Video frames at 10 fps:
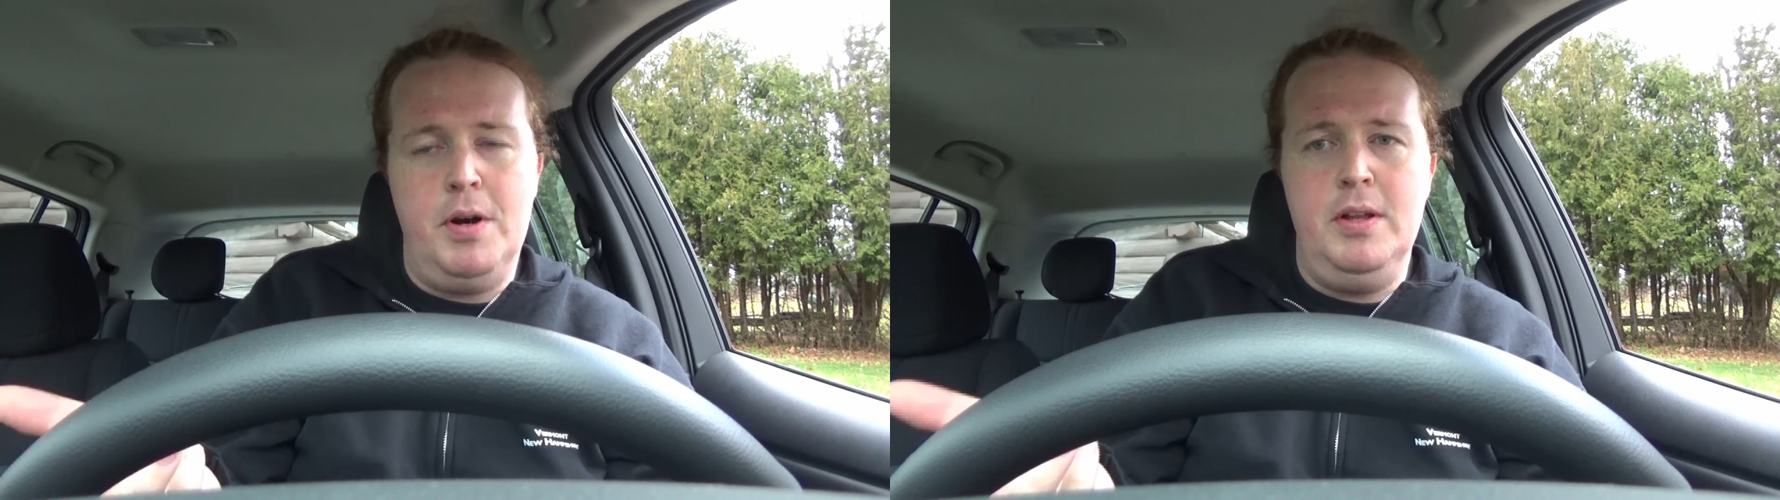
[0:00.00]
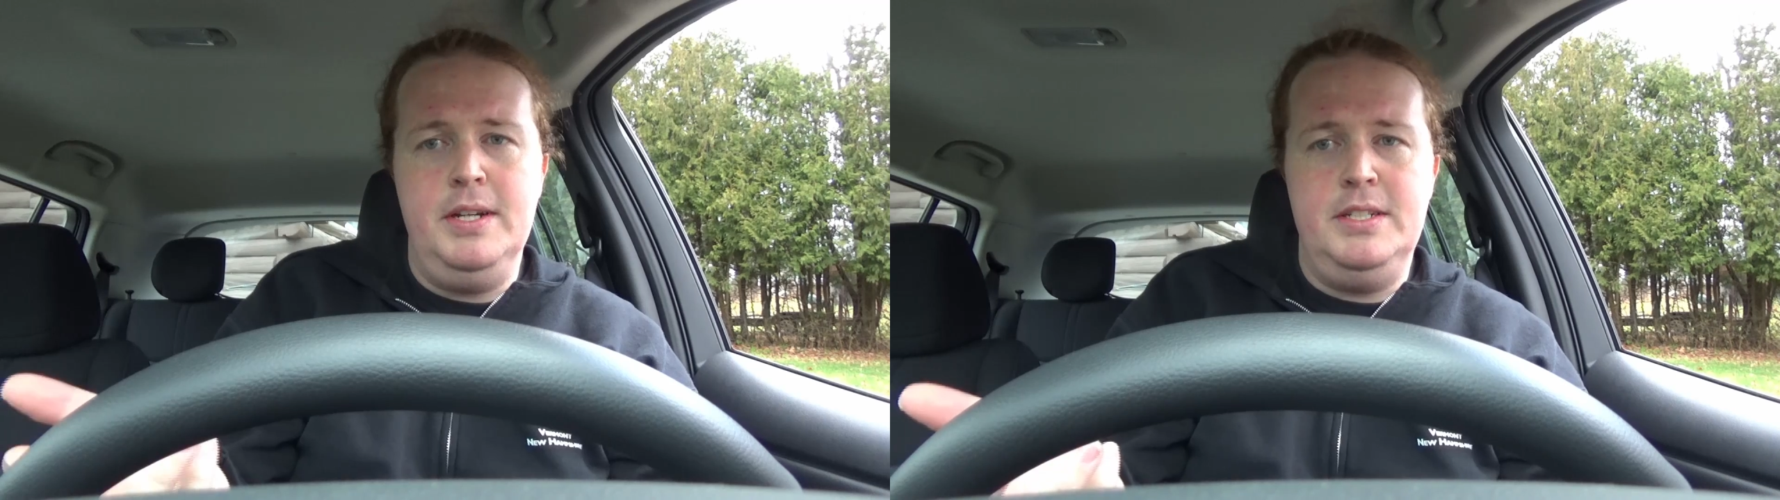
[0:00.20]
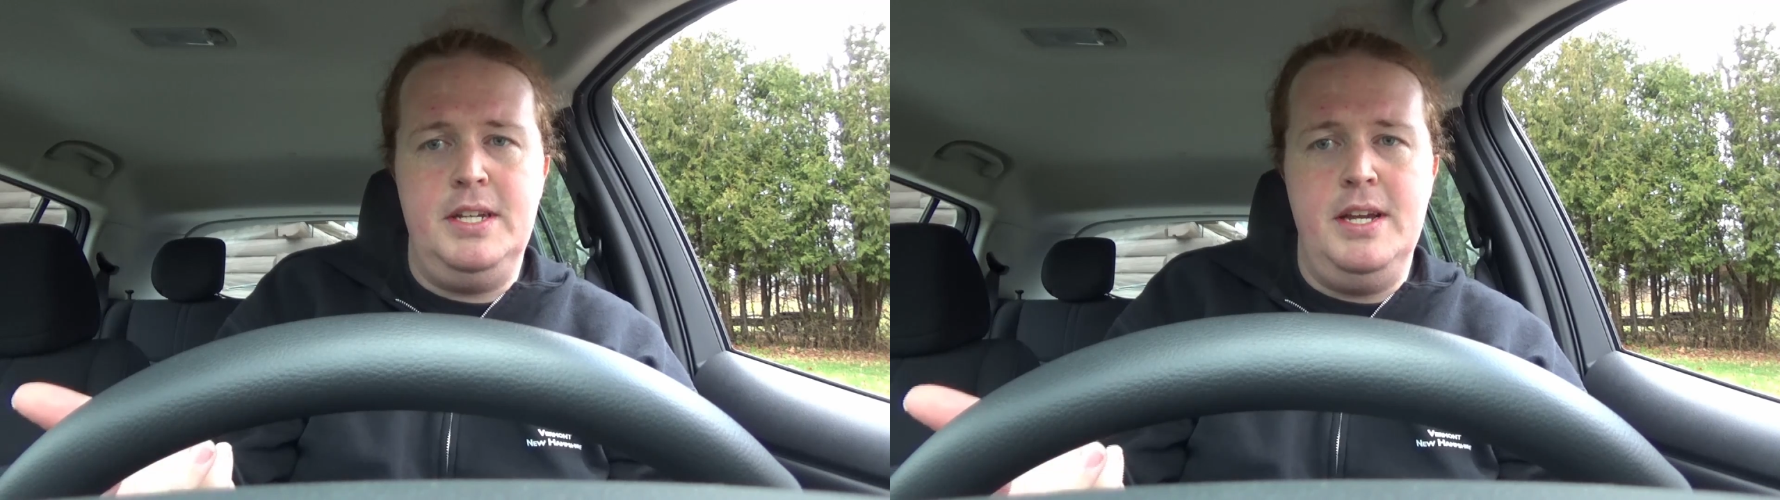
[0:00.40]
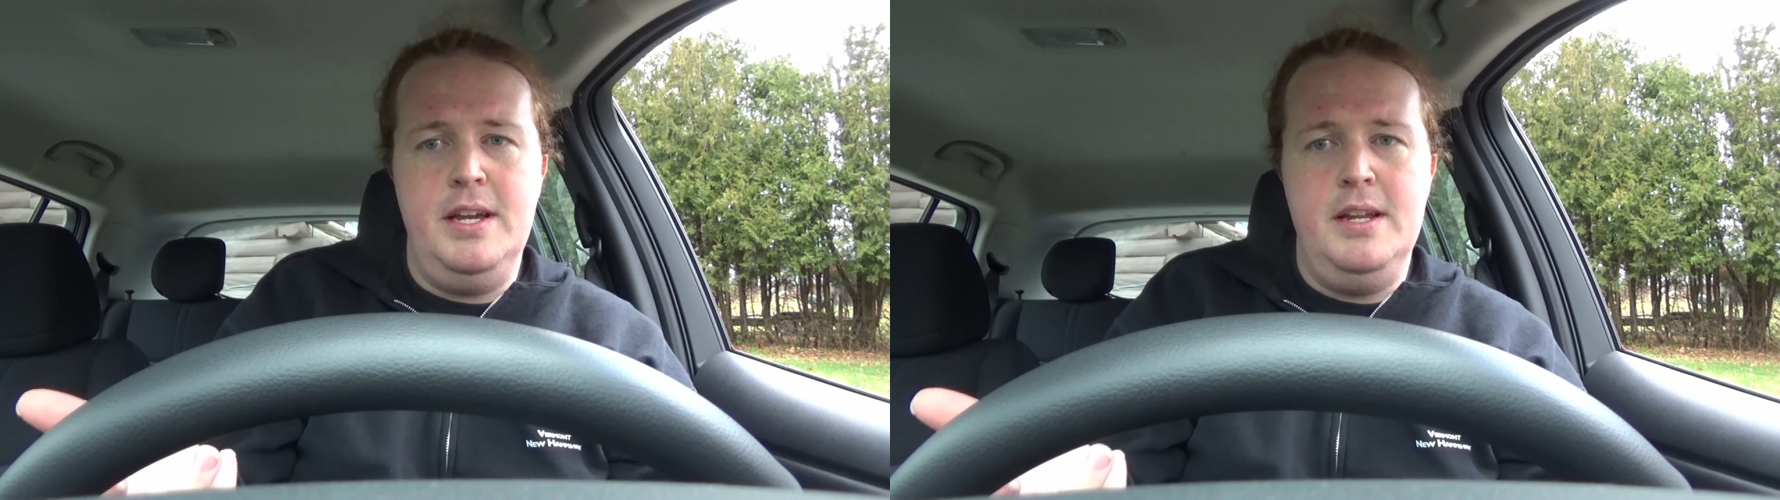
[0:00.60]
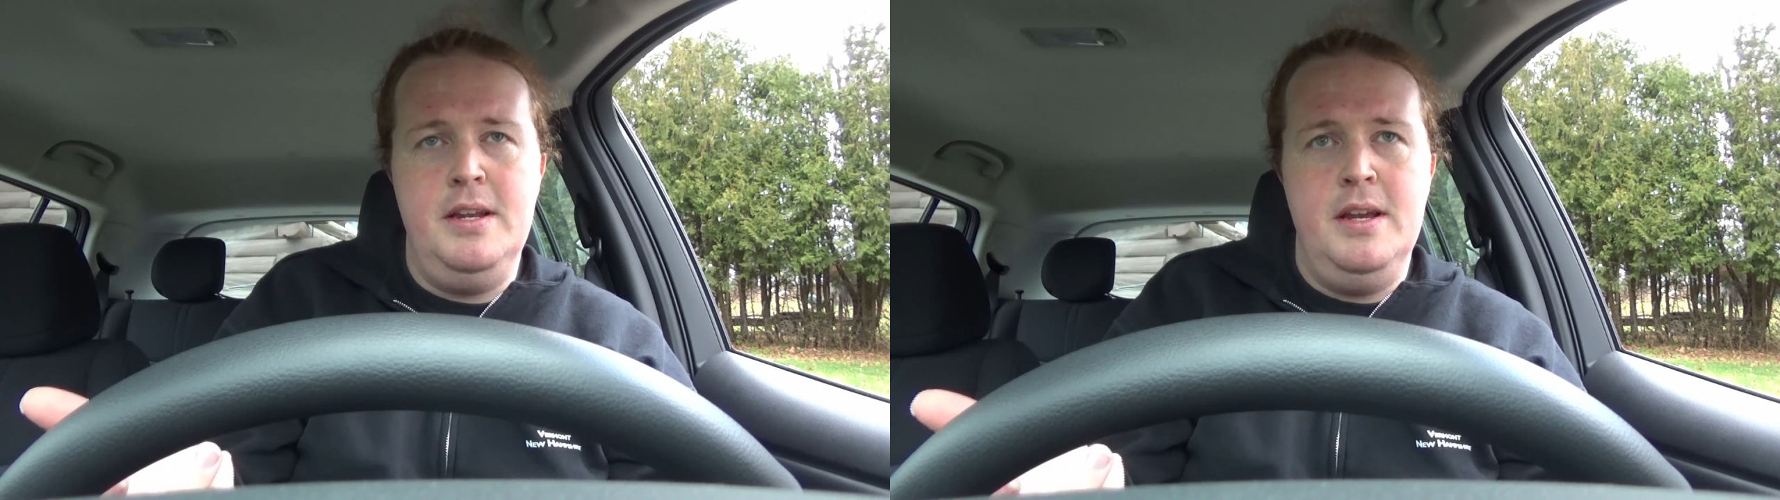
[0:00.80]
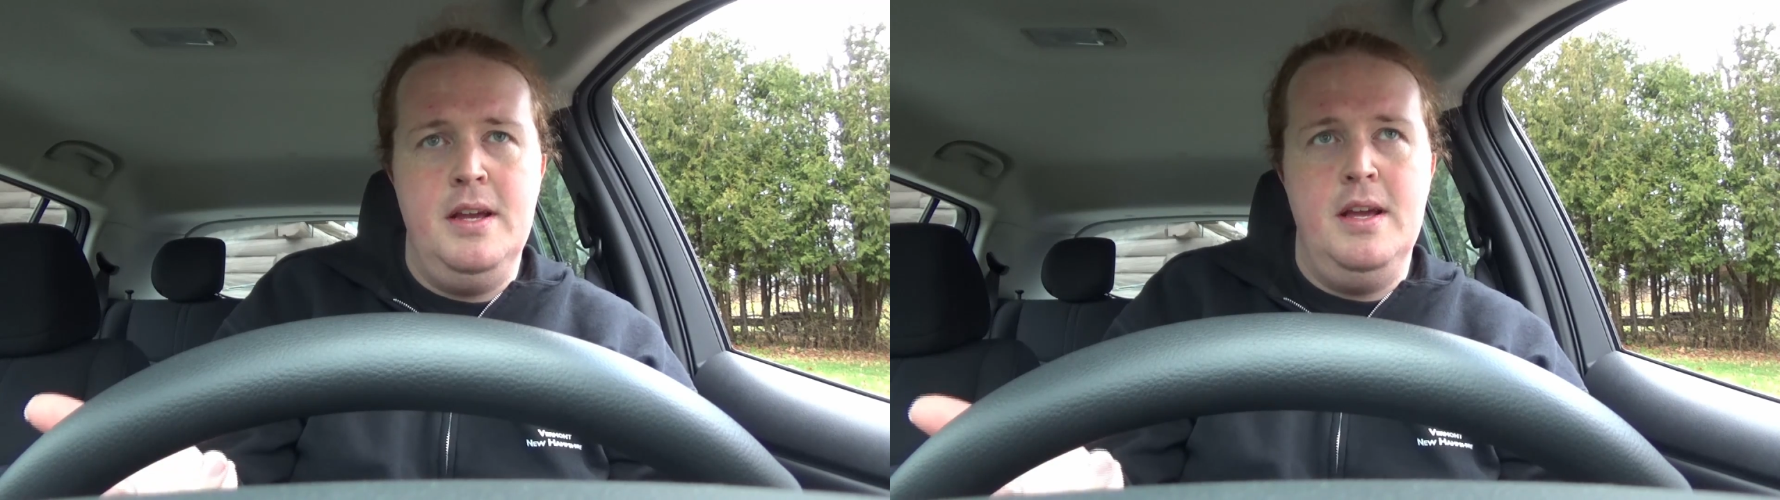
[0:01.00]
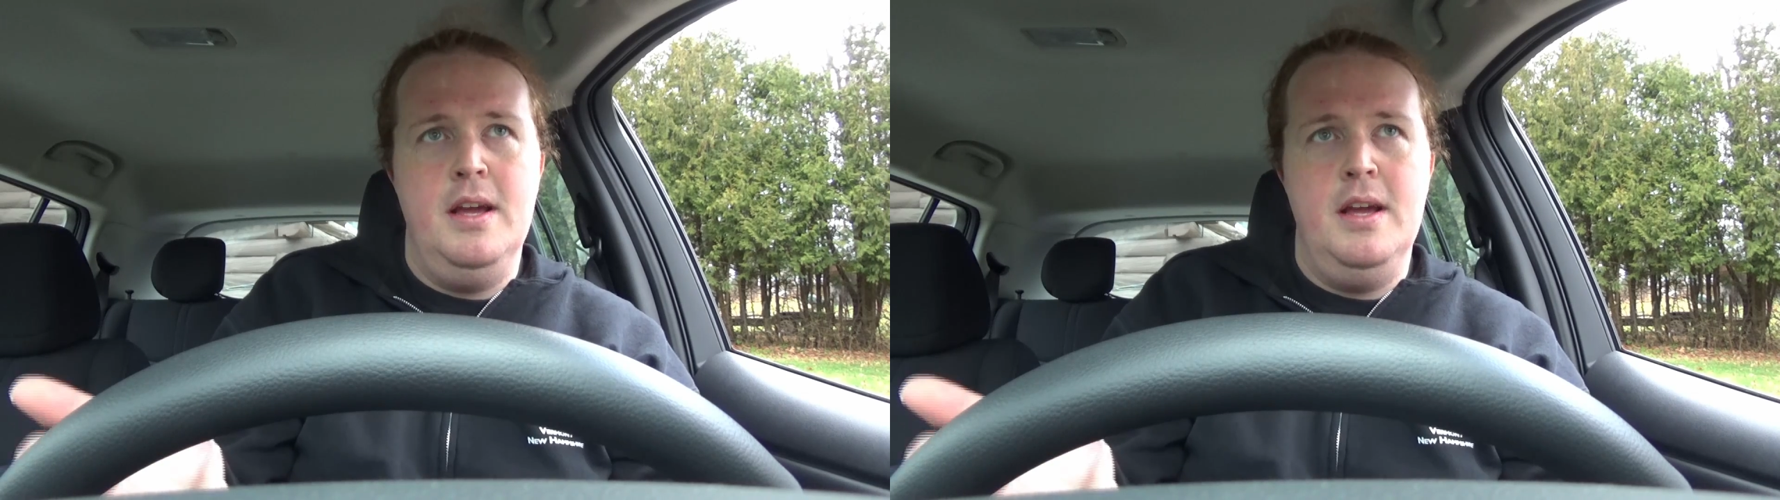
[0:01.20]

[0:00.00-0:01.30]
Burlington,